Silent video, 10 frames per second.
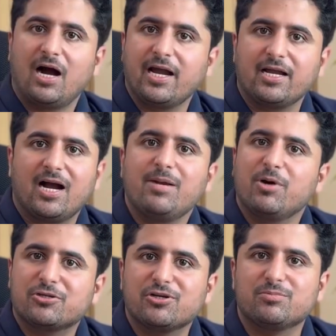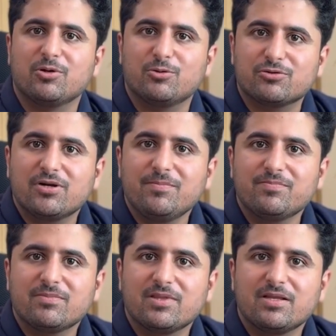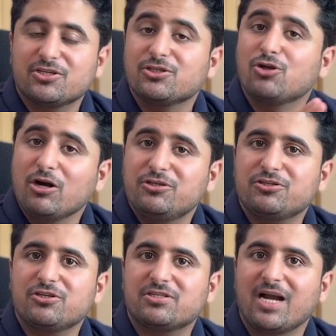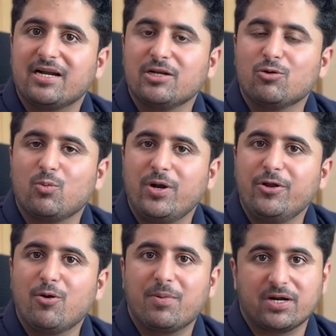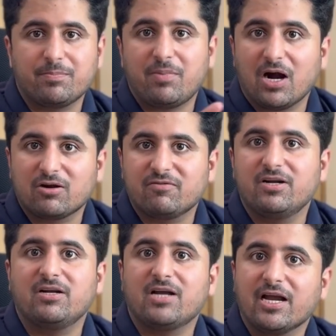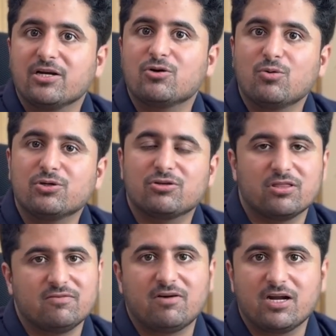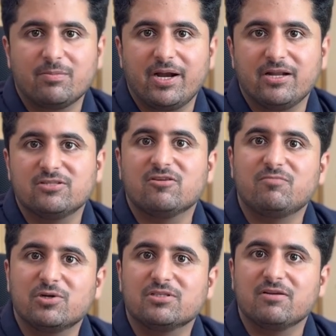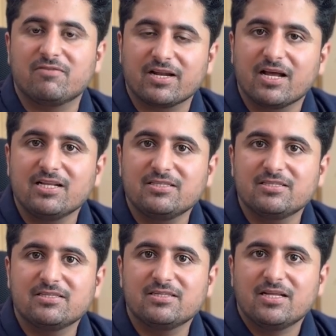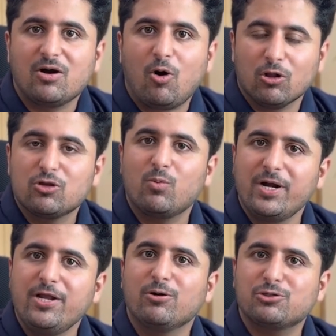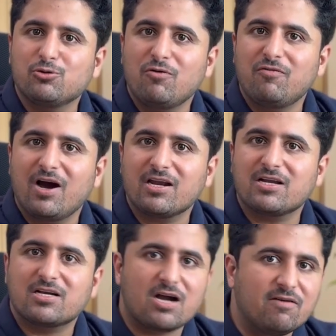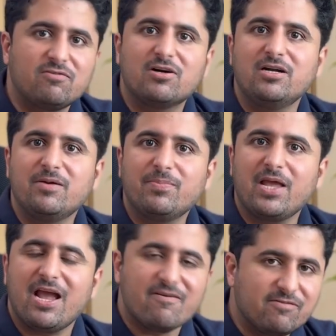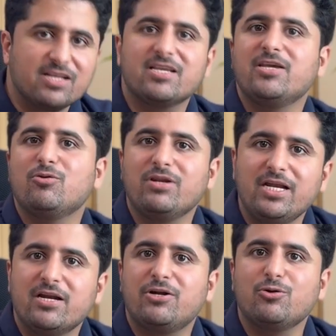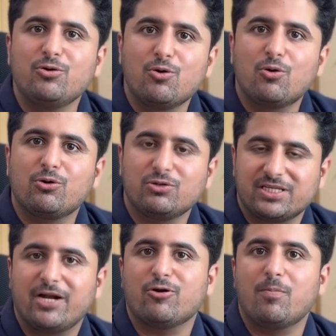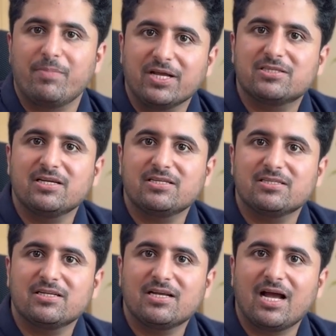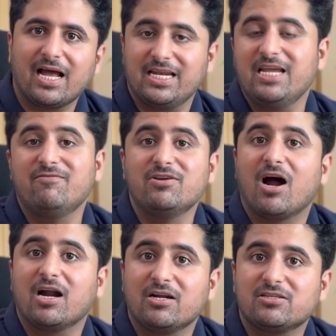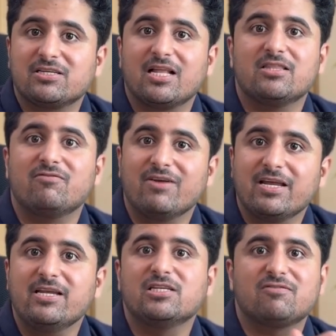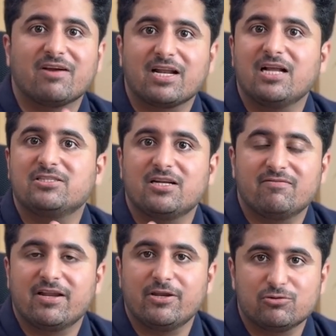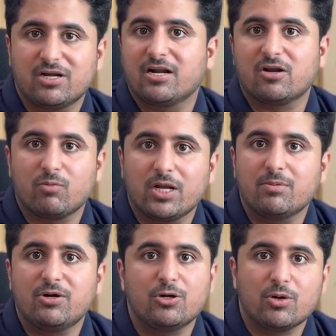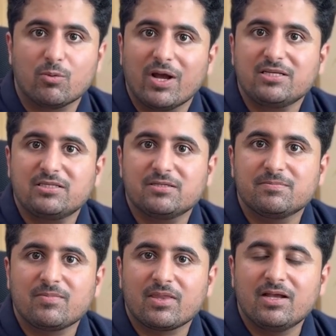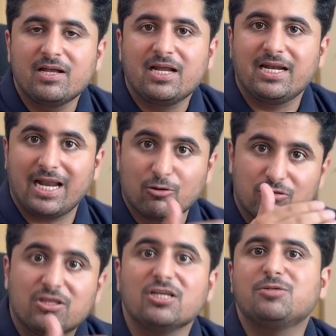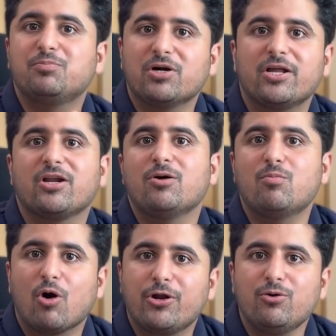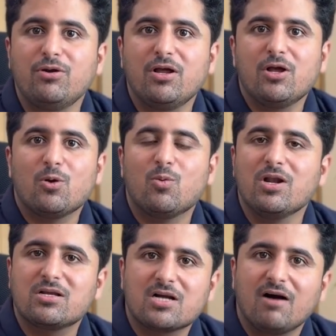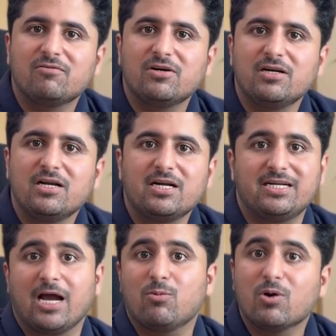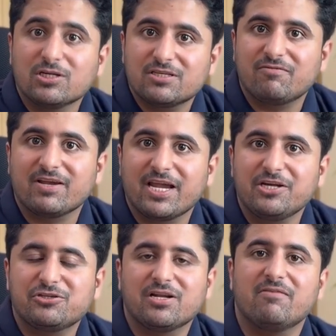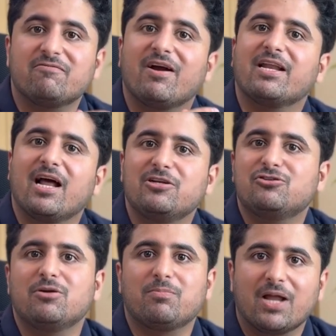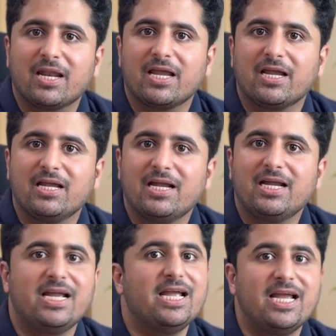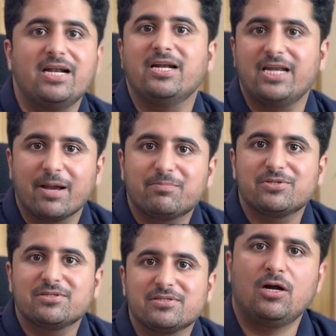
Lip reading: Hi, I'm Akshat Malhotra. This is not just a standalone video, but a part of an entire course on the fundamentals of personal finance. All the videos so far covered everything you needed to know to set your basics and even understand the various financial avenues that are available to invest. Now, this particular module will cover diversification and financial planning in depth.